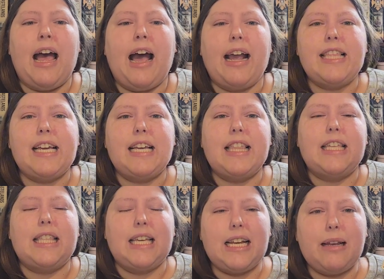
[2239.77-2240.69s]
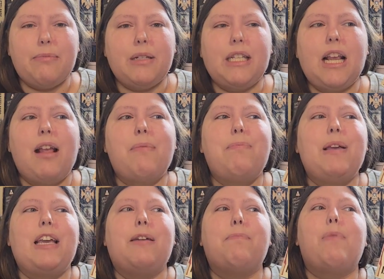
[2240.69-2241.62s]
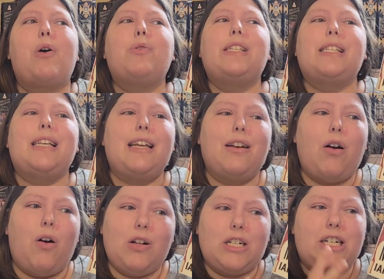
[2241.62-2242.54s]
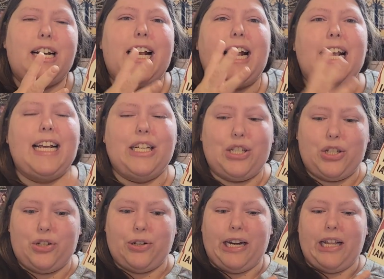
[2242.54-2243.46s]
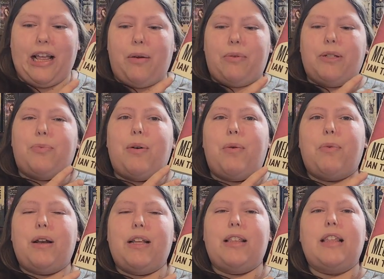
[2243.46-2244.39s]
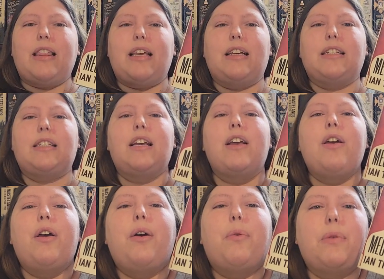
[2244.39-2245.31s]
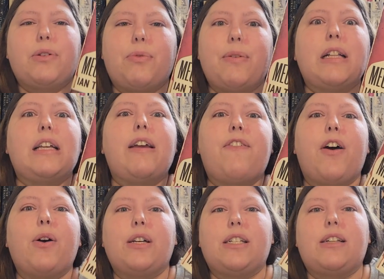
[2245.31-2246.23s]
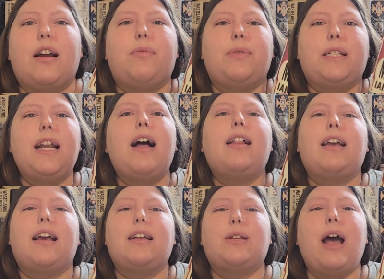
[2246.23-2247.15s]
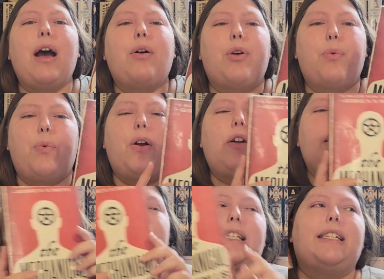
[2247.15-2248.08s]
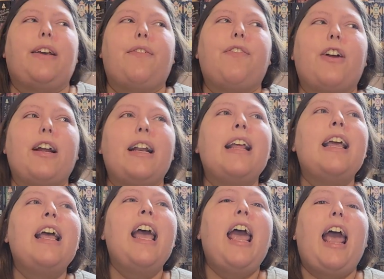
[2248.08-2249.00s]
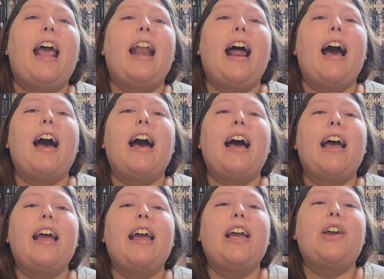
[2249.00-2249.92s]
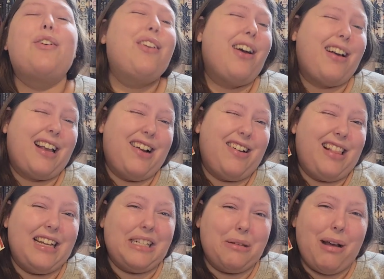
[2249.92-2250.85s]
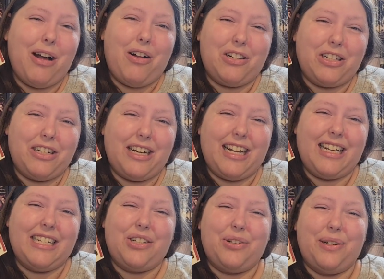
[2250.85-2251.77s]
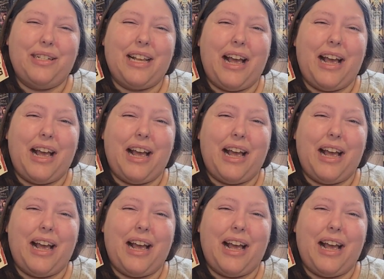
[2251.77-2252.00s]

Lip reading: I think the themes being mostly an alternate history, that was what one of the things was really focused on, was telling us how the world is different. And I could not care less about alternate histories.